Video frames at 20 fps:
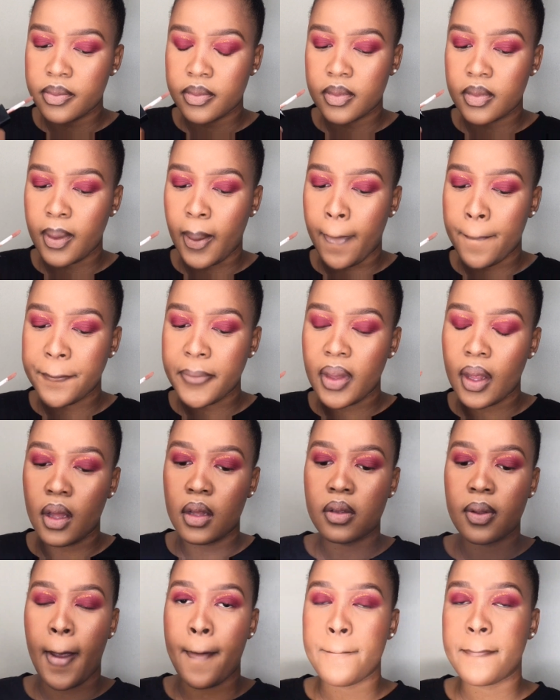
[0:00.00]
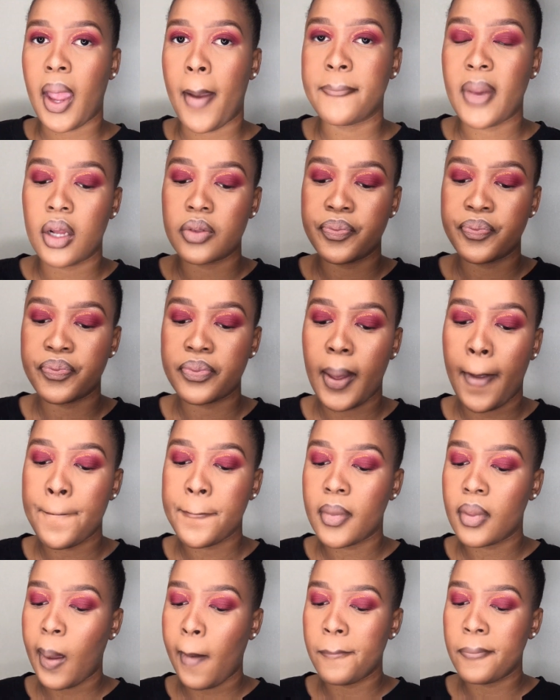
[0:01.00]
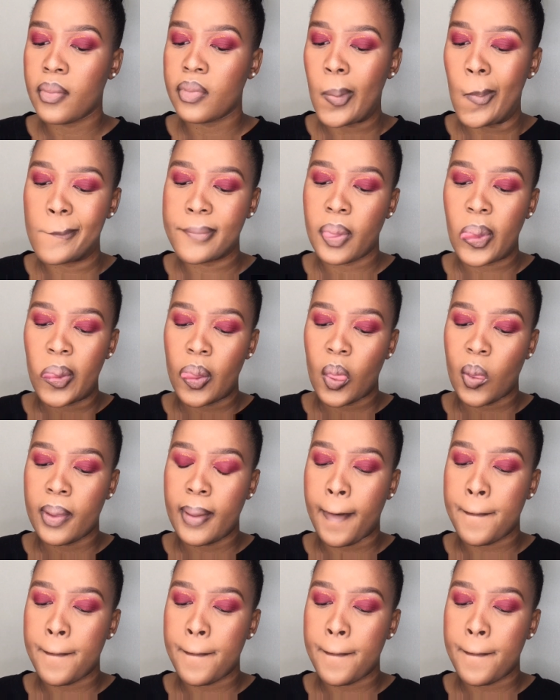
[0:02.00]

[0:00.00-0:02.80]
I'm just gonna apply that on my lips.